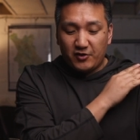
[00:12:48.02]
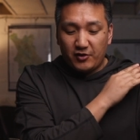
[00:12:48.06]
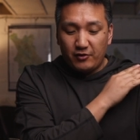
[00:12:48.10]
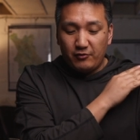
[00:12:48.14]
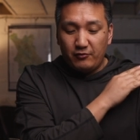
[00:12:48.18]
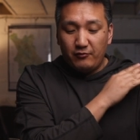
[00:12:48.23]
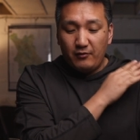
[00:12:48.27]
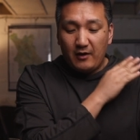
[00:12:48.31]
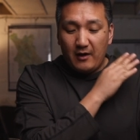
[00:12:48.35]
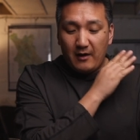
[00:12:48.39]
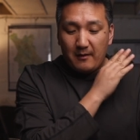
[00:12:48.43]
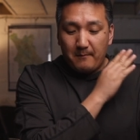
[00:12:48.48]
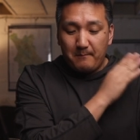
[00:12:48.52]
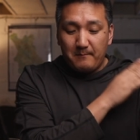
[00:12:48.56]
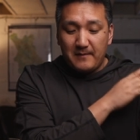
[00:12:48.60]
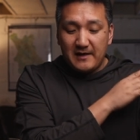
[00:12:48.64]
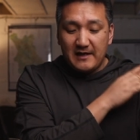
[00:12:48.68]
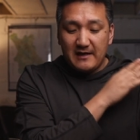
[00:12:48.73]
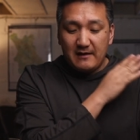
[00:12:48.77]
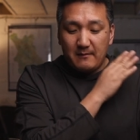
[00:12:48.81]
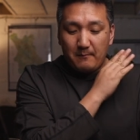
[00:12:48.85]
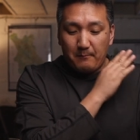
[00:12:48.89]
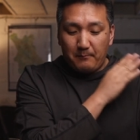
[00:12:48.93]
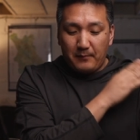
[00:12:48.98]
two,
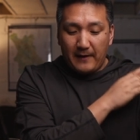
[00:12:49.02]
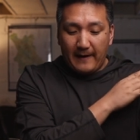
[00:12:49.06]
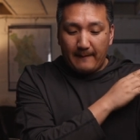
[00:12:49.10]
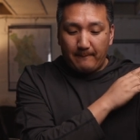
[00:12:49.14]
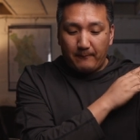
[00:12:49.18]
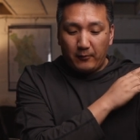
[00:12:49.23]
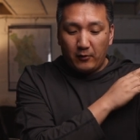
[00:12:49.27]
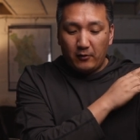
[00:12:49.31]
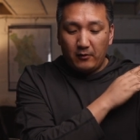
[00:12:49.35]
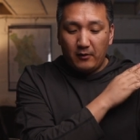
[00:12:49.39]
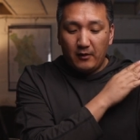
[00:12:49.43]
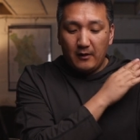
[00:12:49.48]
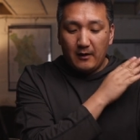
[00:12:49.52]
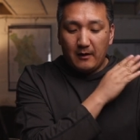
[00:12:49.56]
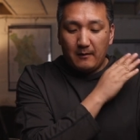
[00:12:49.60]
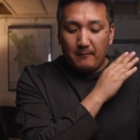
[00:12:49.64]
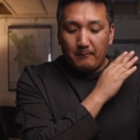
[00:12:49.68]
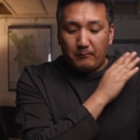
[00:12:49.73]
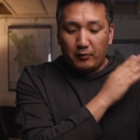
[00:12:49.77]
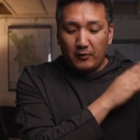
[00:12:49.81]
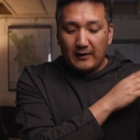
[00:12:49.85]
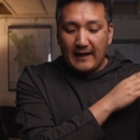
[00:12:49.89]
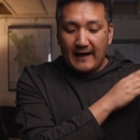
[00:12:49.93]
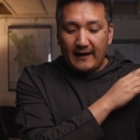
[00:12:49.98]
meat, pepper,
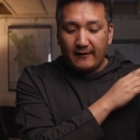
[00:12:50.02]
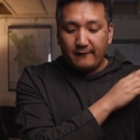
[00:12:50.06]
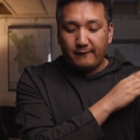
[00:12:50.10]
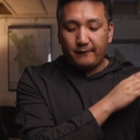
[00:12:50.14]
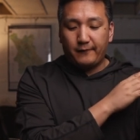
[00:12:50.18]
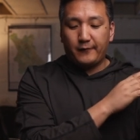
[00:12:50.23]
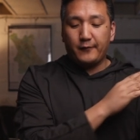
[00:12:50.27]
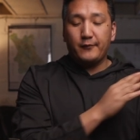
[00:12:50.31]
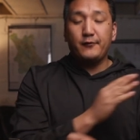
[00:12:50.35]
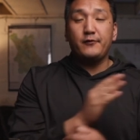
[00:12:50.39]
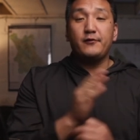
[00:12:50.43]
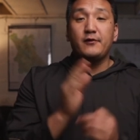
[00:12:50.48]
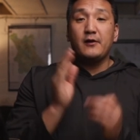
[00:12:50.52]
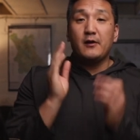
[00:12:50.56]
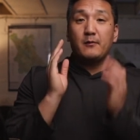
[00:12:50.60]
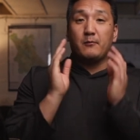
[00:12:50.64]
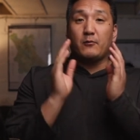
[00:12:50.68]
black fruit,